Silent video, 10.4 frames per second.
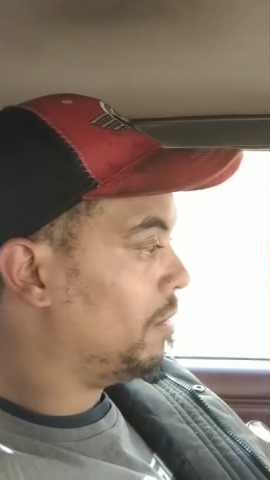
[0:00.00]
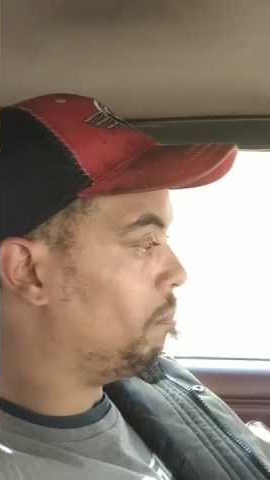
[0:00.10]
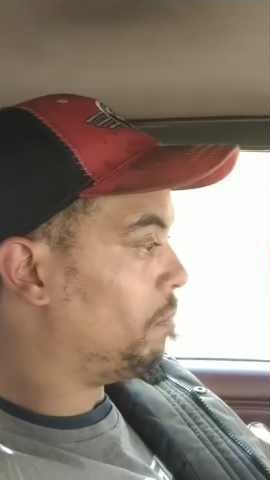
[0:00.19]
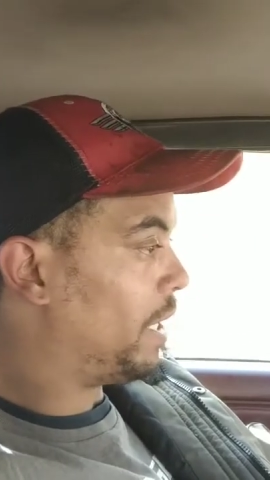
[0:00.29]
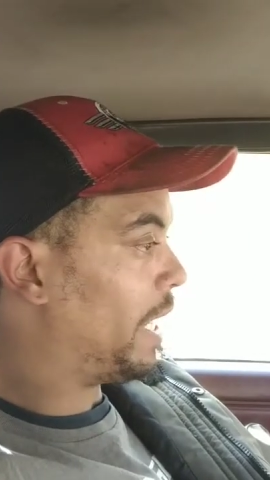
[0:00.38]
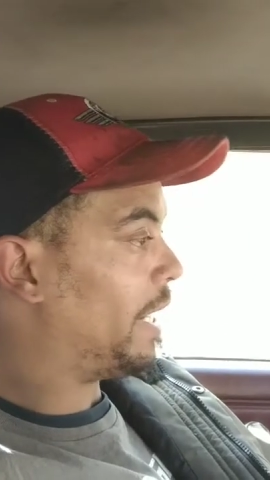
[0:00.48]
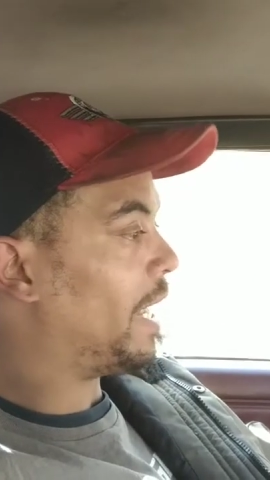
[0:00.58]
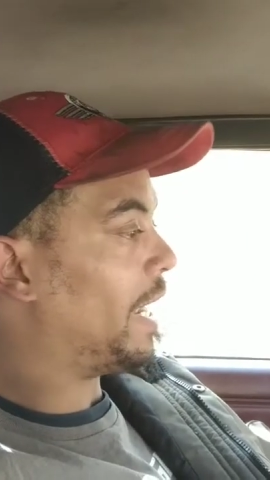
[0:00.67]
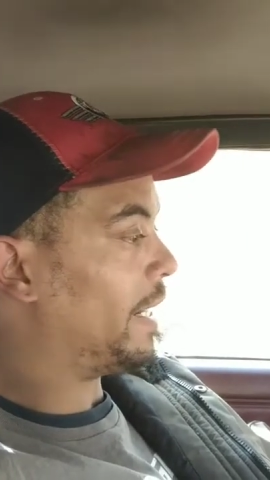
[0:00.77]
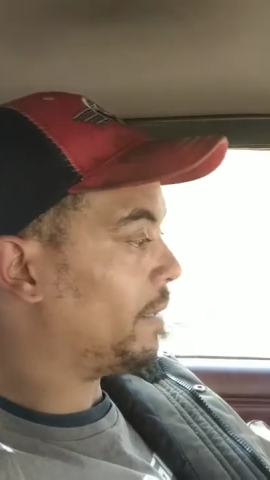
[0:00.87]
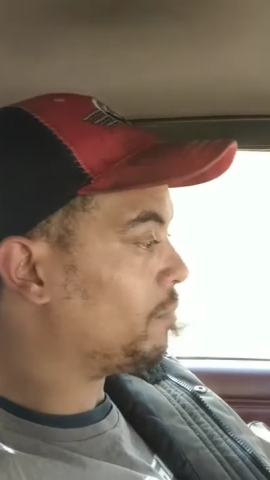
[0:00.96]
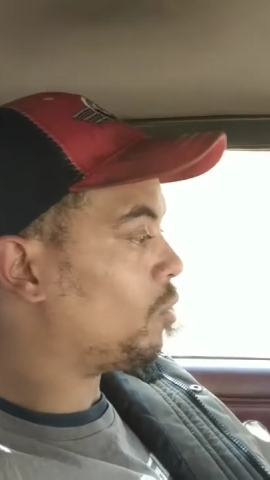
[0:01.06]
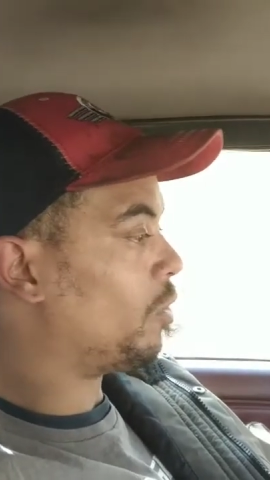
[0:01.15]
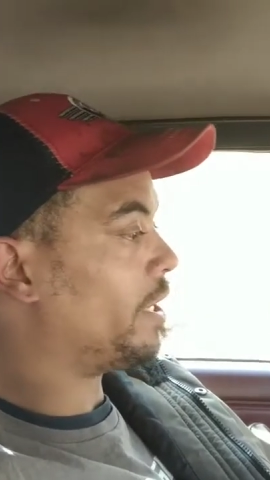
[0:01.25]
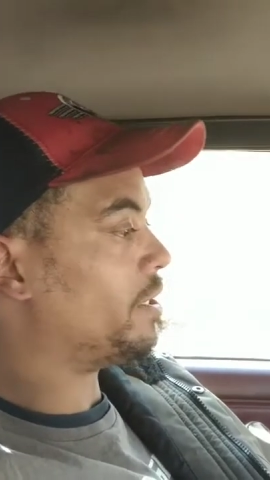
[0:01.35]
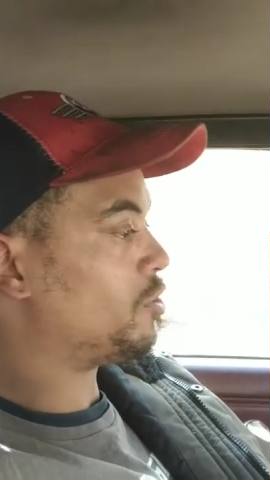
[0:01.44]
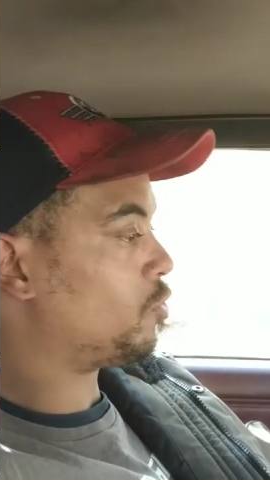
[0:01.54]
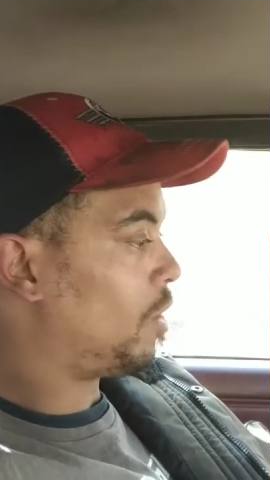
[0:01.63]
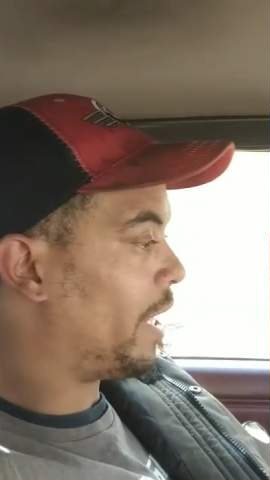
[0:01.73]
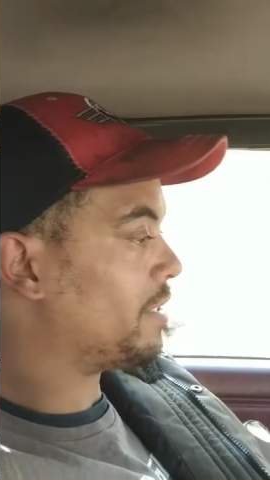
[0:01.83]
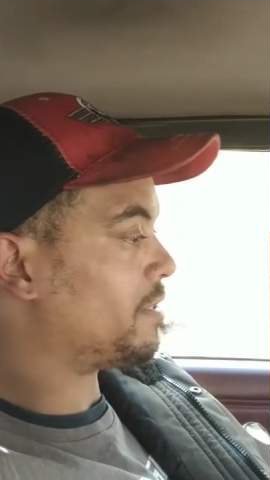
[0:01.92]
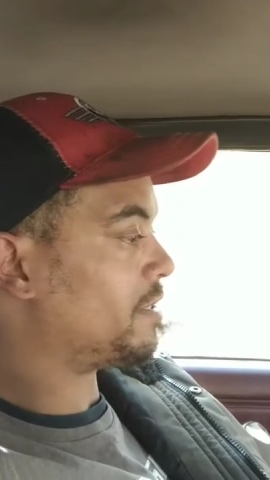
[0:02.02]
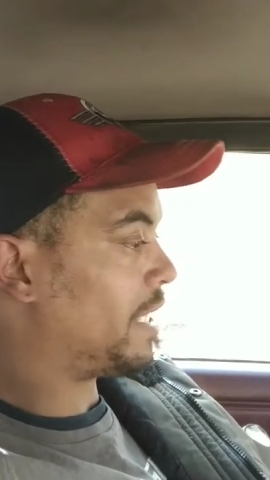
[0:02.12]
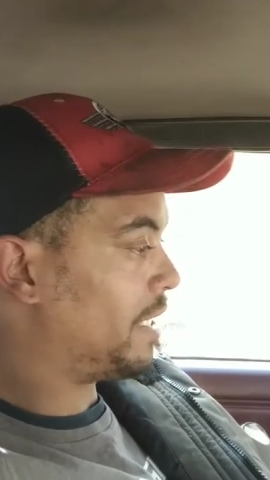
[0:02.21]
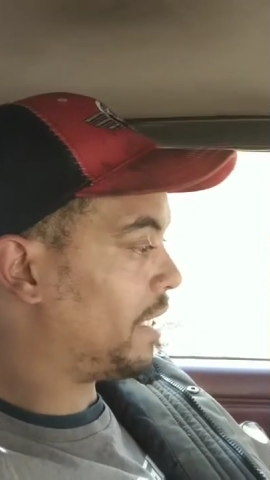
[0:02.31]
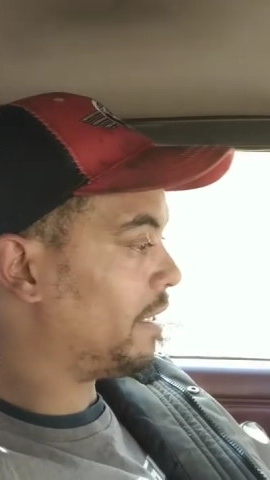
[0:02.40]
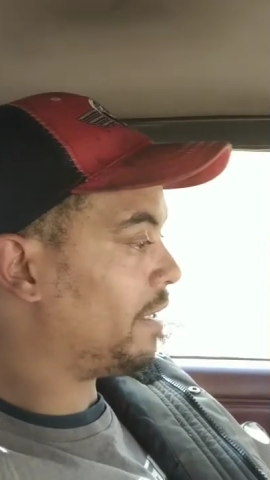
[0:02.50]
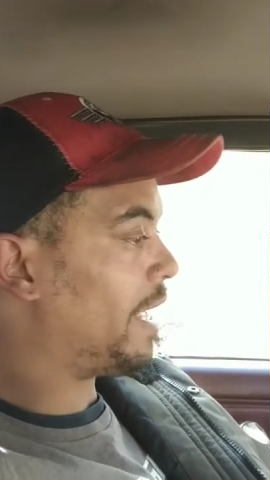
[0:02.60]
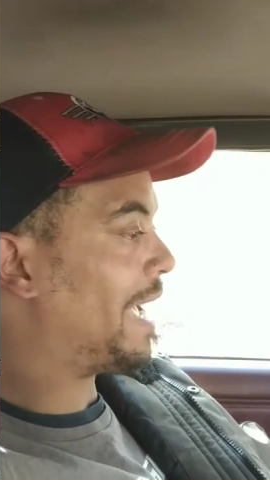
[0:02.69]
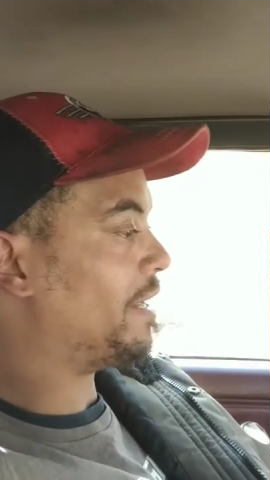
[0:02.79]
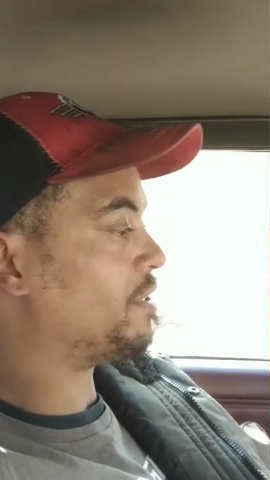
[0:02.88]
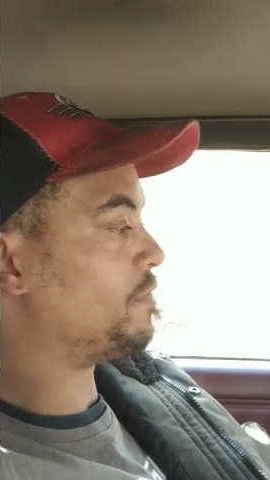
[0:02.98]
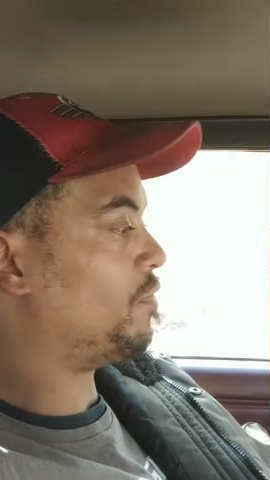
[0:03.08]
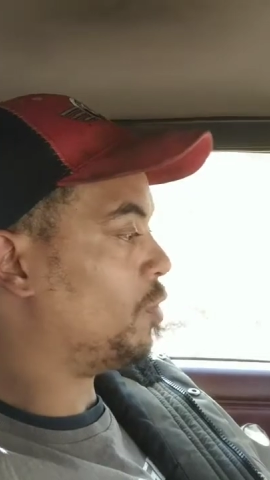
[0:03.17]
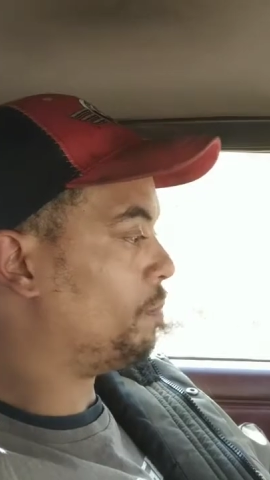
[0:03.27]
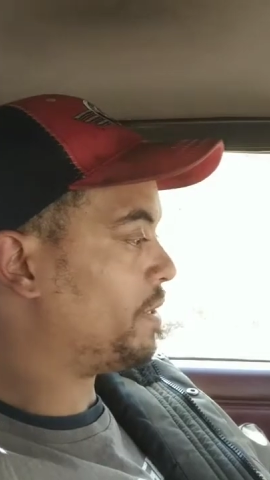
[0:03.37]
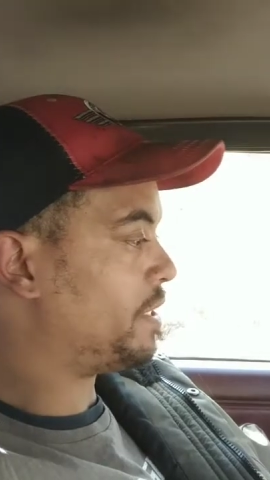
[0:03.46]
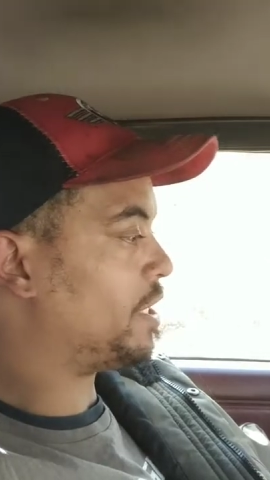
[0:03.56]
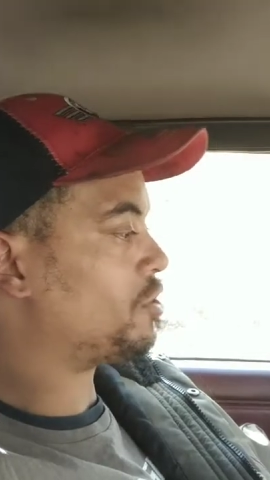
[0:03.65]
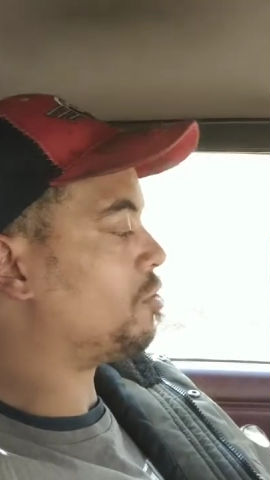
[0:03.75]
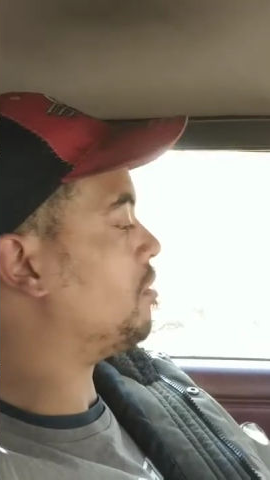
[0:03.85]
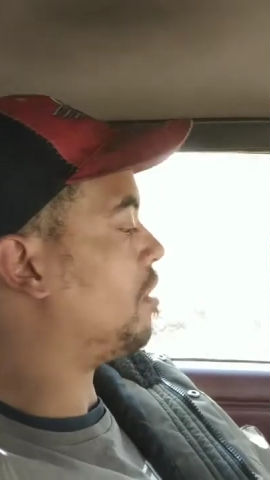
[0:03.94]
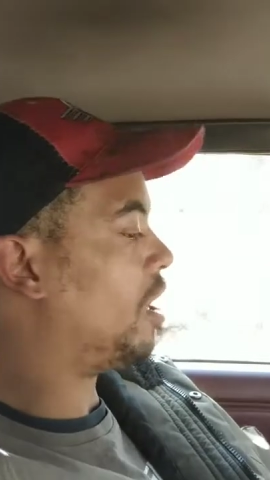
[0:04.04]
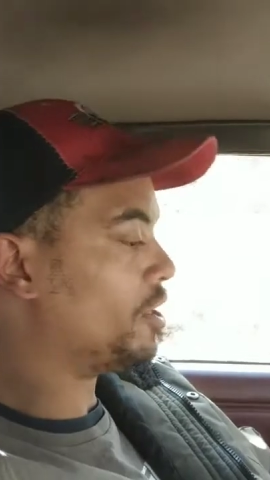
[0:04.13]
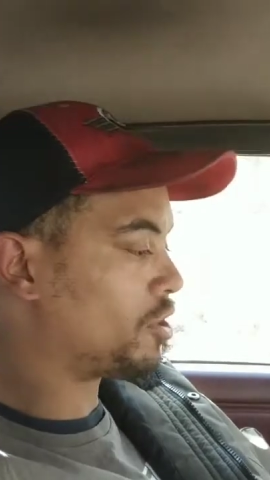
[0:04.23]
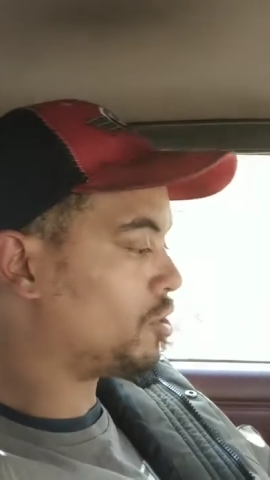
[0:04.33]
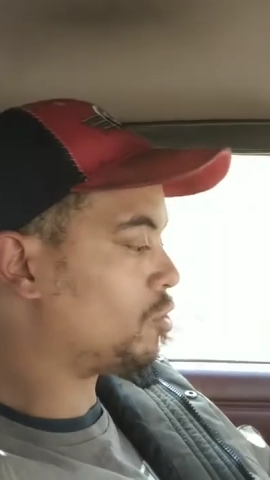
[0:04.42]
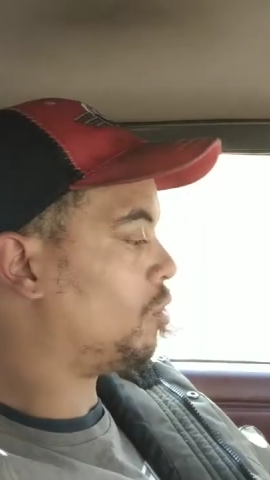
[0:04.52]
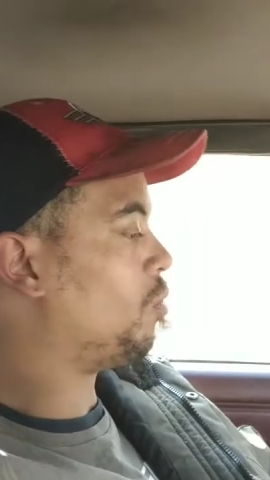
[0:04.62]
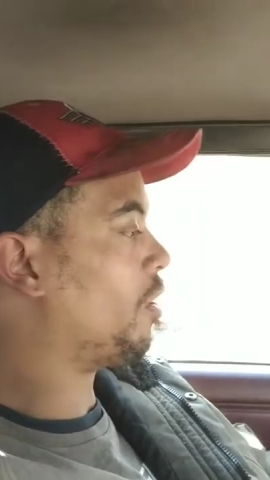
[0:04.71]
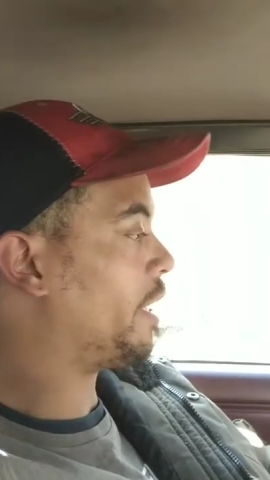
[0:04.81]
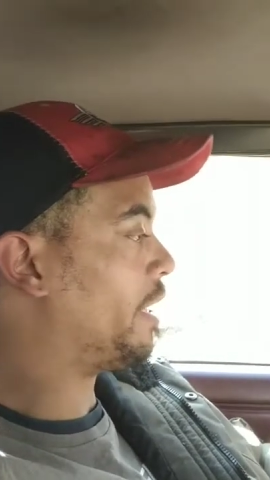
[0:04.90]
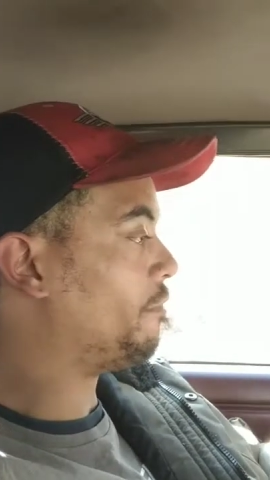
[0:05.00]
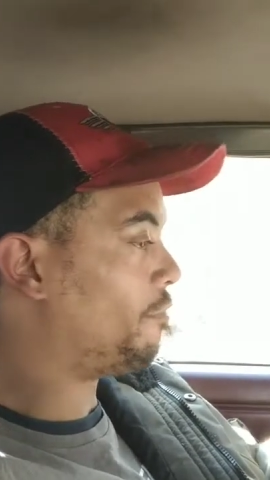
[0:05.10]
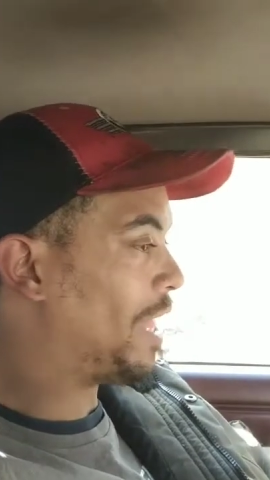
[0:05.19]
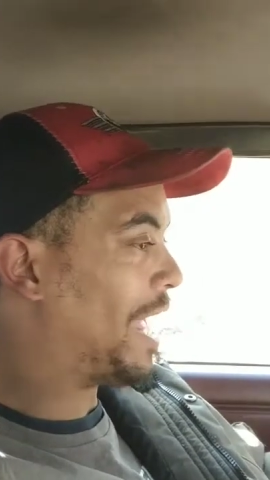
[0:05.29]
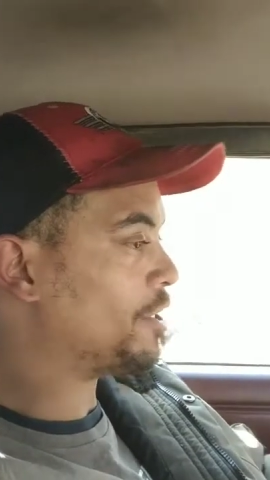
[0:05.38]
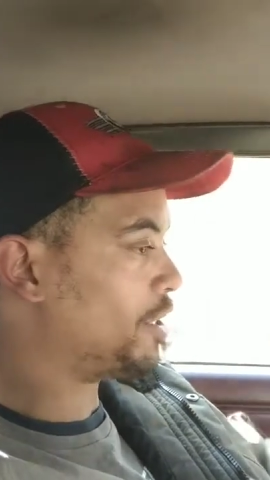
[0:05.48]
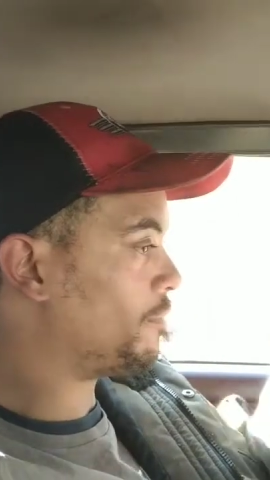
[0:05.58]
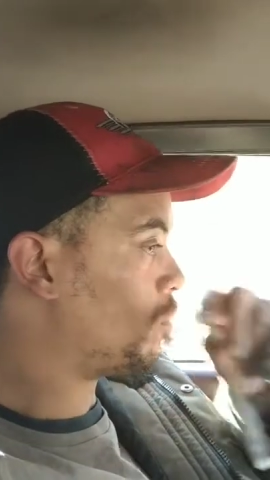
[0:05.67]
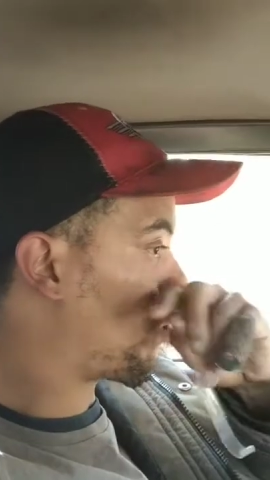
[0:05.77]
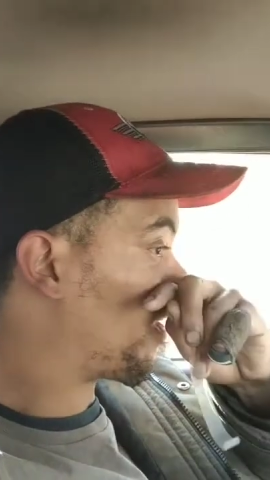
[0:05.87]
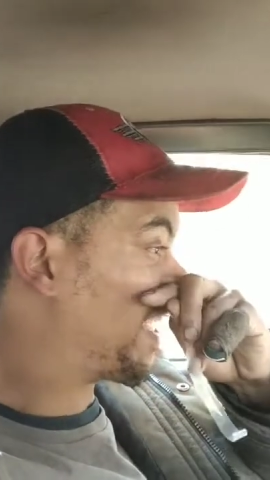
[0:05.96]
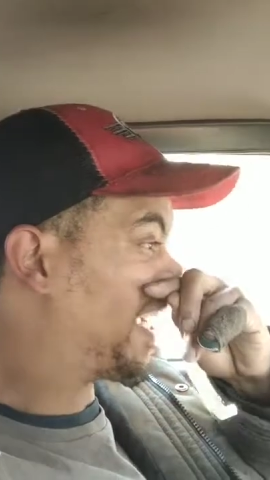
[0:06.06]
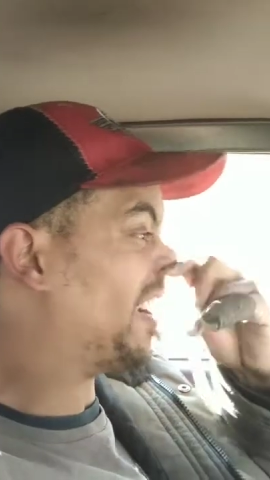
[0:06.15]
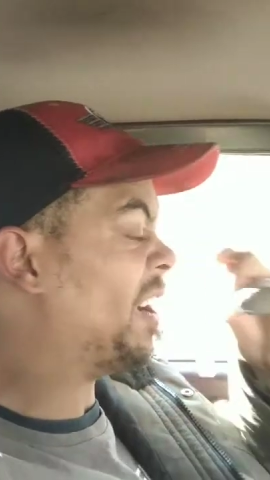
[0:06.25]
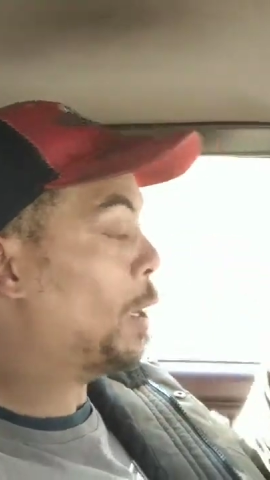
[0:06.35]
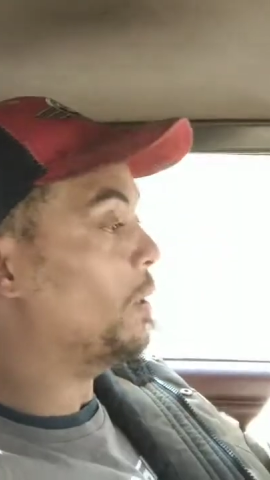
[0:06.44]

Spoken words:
But I am going to try and send it at its full potential, launch control working, flat shift working,